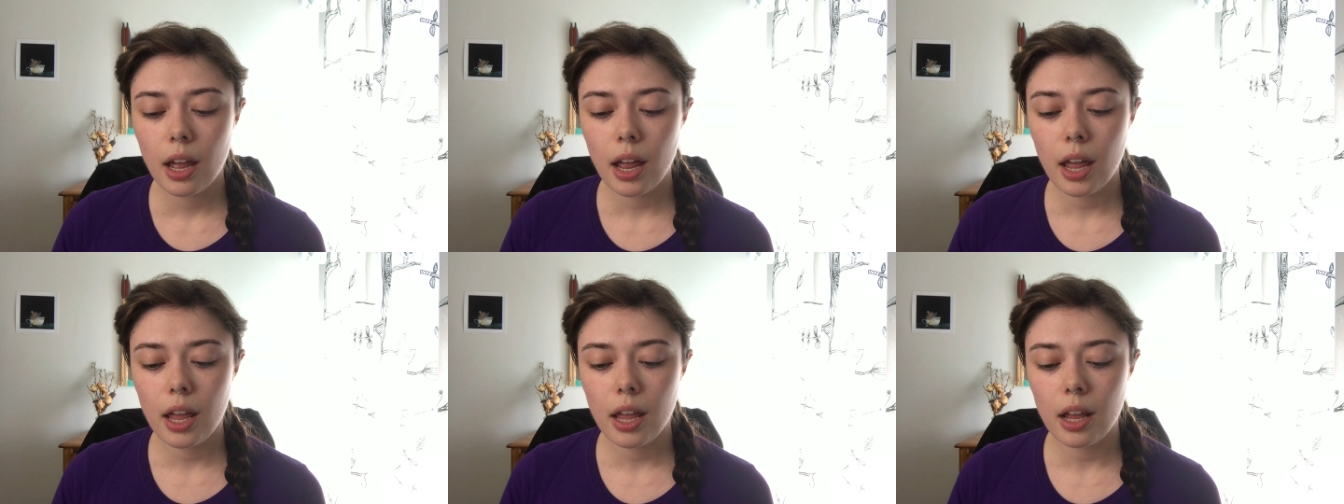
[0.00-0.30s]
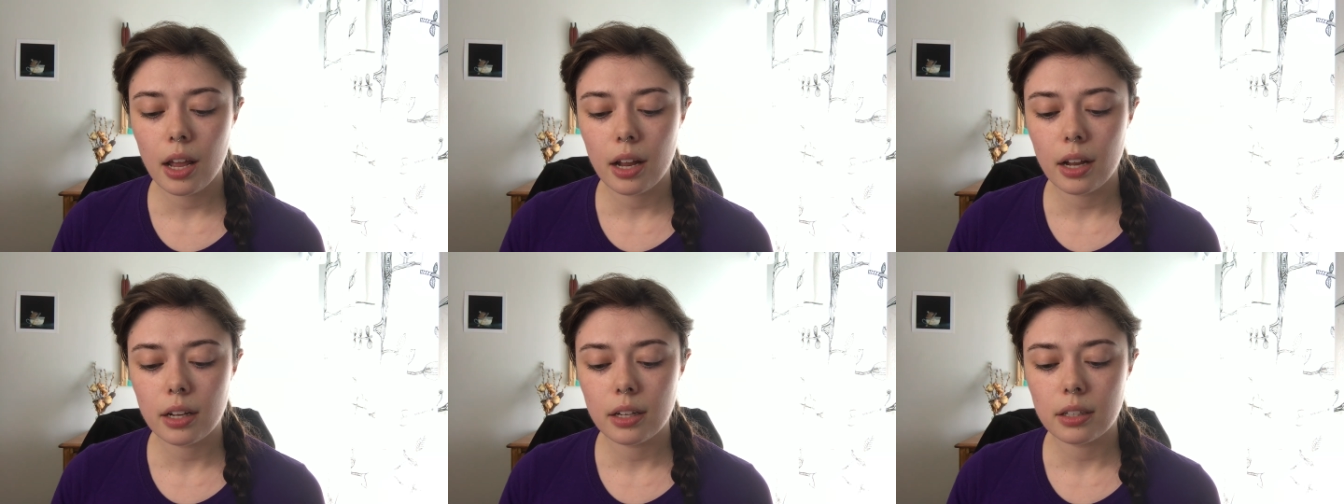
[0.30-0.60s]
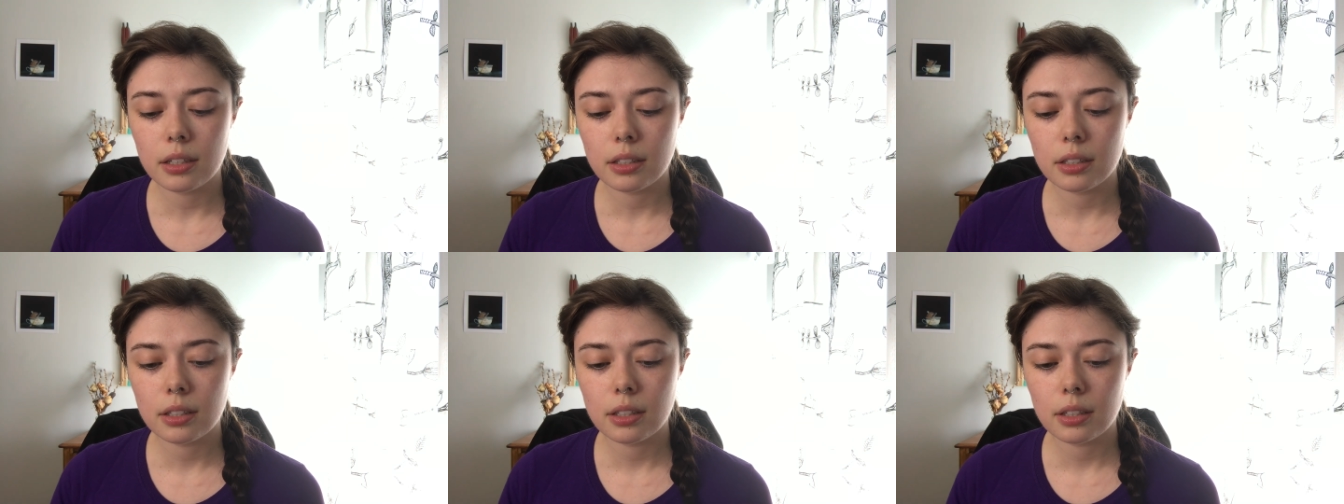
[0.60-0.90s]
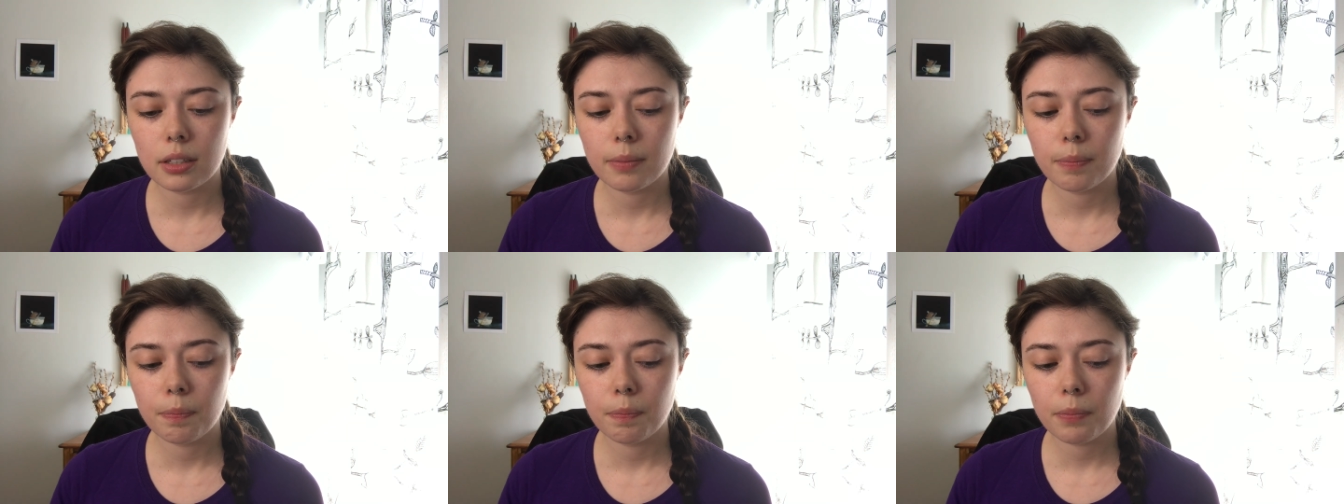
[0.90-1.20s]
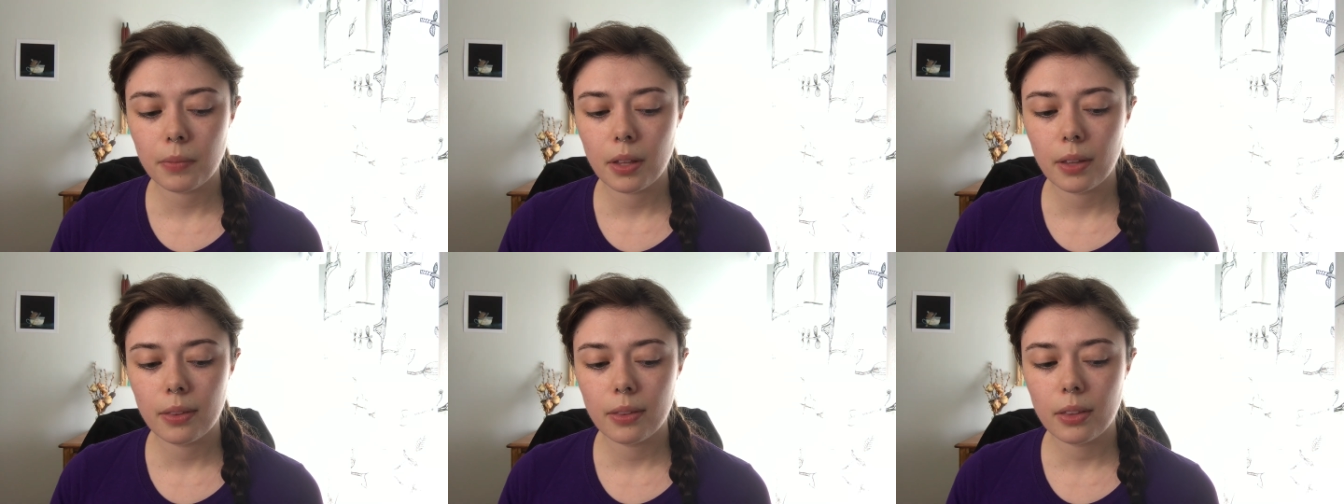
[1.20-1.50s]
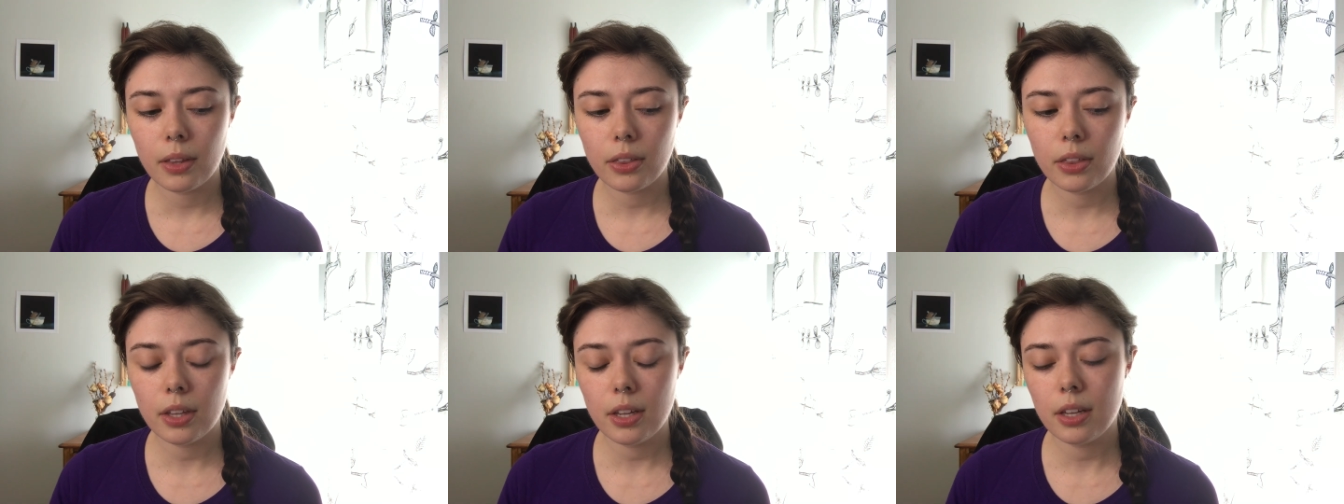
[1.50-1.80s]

And the thing